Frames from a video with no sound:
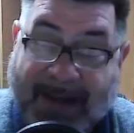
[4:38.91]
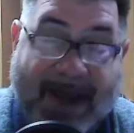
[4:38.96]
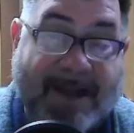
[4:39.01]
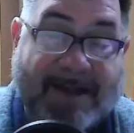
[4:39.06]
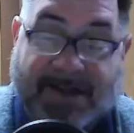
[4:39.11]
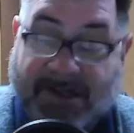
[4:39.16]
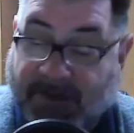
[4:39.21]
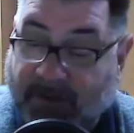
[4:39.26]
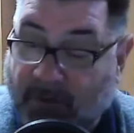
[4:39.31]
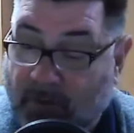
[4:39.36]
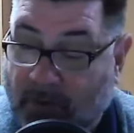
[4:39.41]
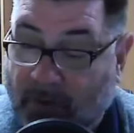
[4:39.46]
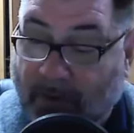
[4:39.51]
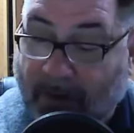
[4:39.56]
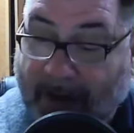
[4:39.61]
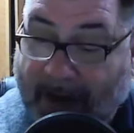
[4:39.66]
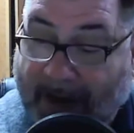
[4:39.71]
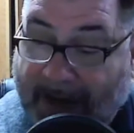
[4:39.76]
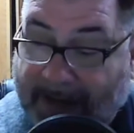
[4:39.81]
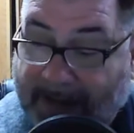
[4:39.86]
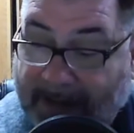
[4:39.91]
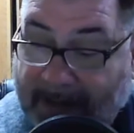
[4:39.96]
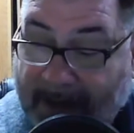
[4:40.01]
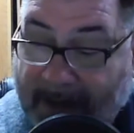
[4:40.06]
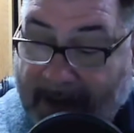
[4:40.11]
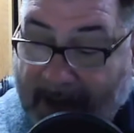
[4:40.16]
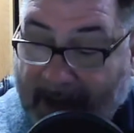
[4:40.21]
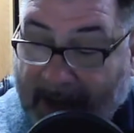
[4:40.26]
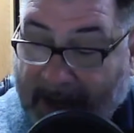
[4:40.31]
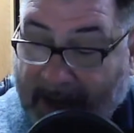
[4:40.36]
a debt so great,
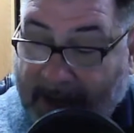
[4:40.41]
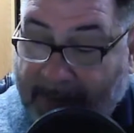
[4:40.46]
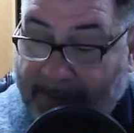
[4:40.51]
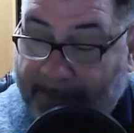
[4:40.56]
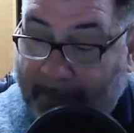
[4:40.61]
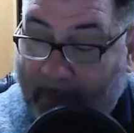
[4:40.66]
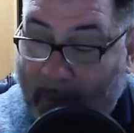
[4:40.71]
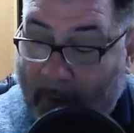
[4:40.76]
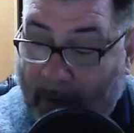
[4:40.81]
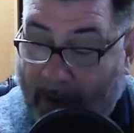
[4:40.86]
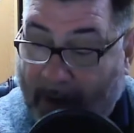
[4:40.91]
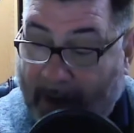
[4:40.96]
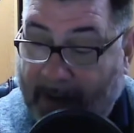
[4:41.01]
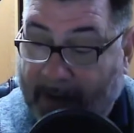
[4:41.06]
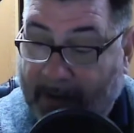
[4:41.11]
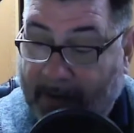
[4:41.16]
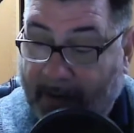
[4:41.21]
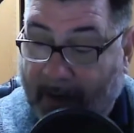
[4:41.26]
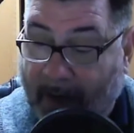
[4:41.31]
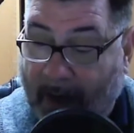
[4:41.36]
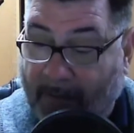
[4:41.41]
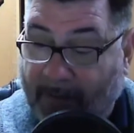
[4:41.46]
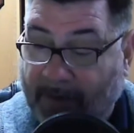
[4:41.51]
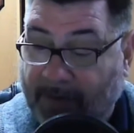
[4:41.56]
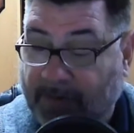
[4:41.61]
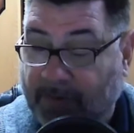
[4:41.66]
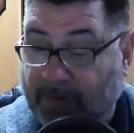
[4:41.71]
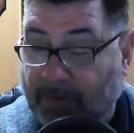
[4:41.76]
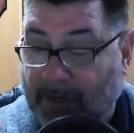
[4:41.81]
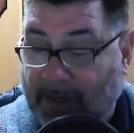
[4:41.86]
he bore it on
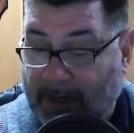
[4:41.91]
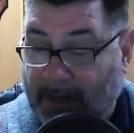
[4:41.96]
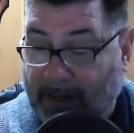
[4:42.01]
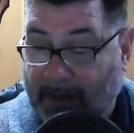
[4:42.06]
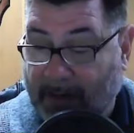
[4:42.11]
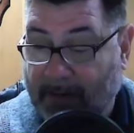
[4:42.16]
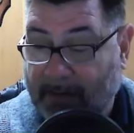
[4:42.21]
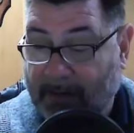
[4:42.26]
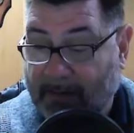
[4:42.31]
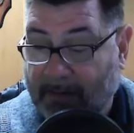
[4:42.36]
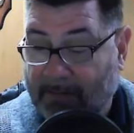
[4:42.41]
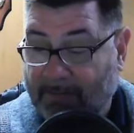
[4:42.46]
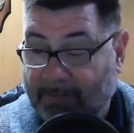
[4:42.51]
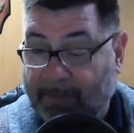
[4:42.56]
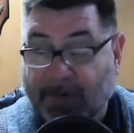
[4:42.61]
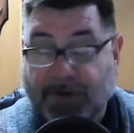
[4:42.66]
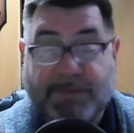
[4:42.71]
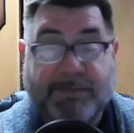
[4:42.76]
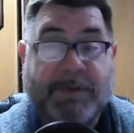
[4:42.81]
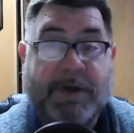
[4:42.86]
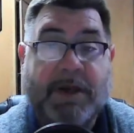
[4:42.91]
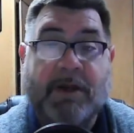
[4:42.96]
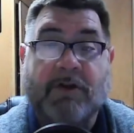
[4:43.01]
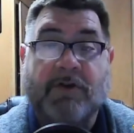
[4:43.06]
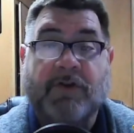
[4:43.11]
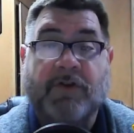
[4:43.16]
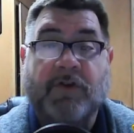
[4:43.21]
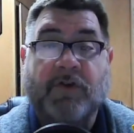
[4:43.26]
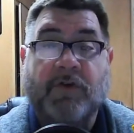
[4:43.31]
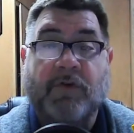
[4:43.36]
the tree, 1
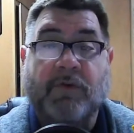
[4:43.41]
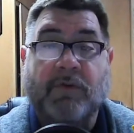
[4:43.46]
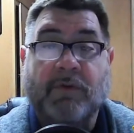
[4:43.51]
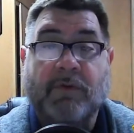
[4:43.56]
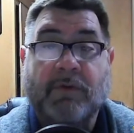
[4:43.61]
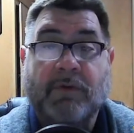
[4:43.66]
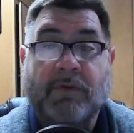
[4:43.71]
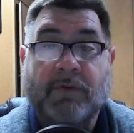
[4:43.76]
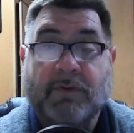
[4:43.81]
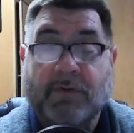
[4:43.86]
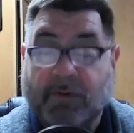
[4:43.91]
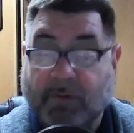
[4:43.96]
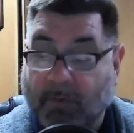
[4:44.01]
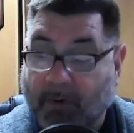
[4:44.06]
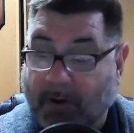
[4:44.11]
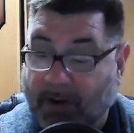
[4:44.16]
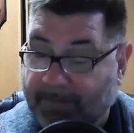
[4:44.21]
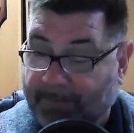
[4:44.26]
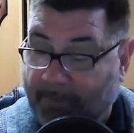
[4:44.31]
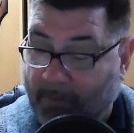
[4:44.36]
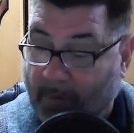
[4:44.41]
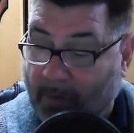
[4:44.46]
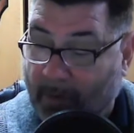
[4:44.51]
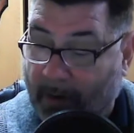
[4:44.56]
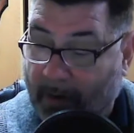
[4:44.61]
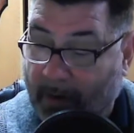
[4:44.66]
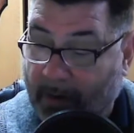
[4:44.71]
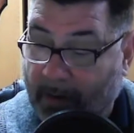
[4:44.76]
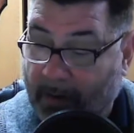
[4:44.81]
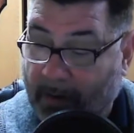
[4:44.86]
Peter
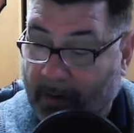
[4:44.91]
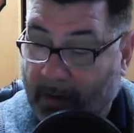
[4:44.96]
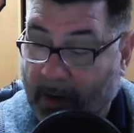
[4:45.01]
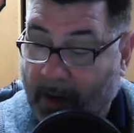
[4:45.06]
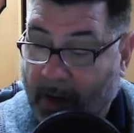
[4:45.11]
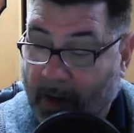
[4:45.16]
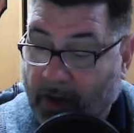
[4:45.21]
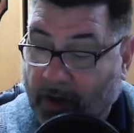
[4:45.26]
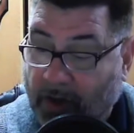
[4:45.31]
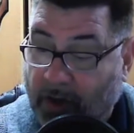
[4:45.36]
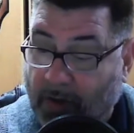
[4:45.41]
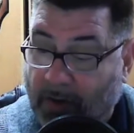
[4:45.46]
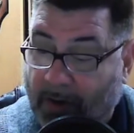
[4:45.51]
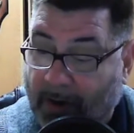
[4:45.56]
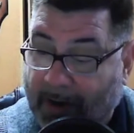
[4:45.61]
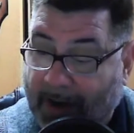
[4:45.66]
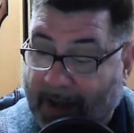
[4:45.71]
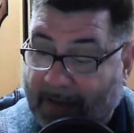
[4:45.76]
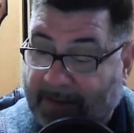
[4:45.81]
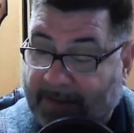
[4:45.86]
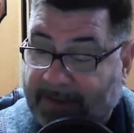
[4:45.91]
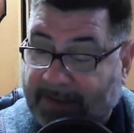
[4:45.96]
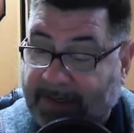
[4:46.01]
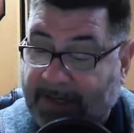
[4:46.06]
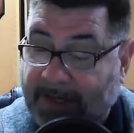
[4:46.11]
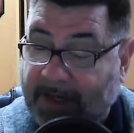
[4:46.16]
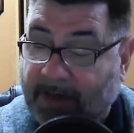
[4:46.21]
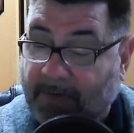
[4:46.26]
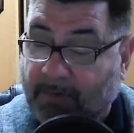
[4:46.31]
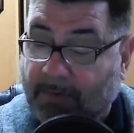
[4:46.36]
2:24. You are now
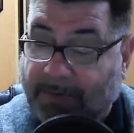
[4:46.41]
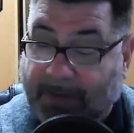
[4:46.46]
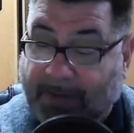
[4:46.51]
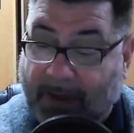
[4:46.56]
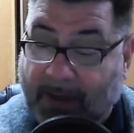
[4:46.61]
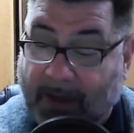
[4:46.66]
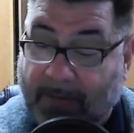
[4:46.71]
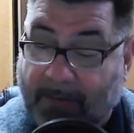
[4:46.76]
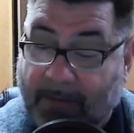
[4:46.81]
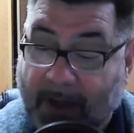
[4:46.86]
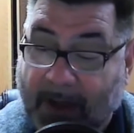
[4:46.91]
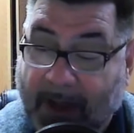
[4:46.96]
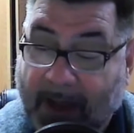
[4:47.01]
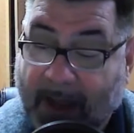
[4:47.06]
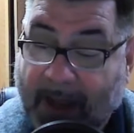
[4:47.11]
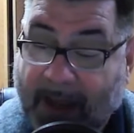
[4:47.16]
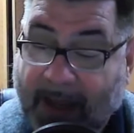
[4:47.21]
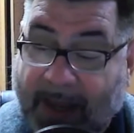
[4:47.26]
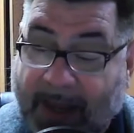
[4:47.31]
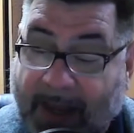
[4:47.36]
seated with him